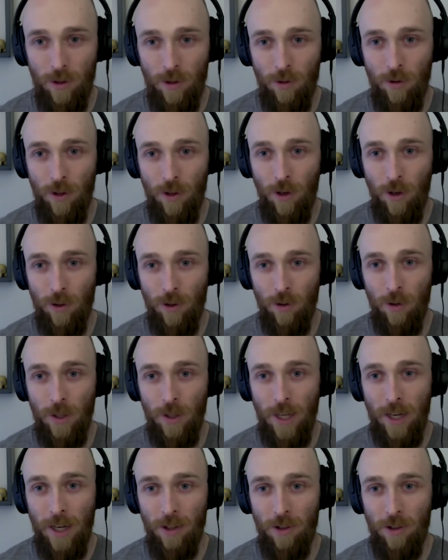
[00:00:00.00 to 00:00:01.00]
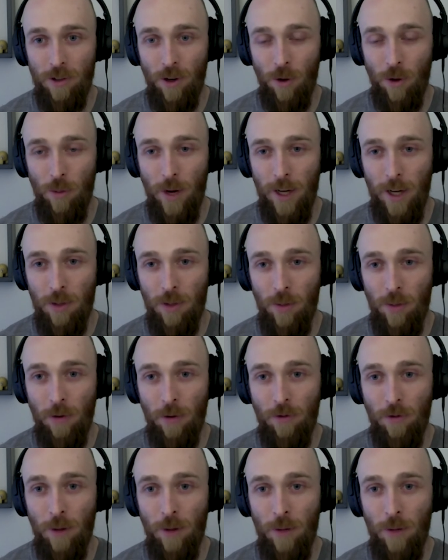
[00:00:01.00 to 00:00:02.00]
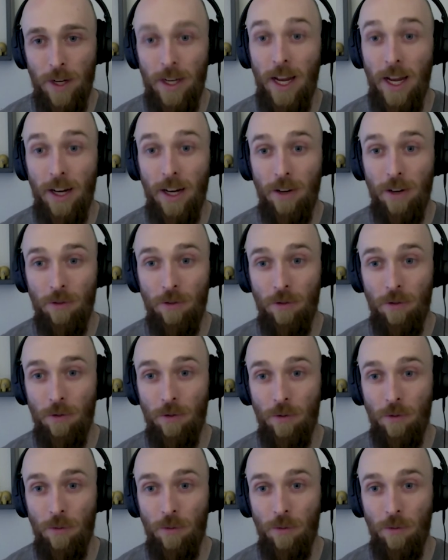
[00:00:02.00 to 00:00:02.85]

So you start doing that so much, but from a negative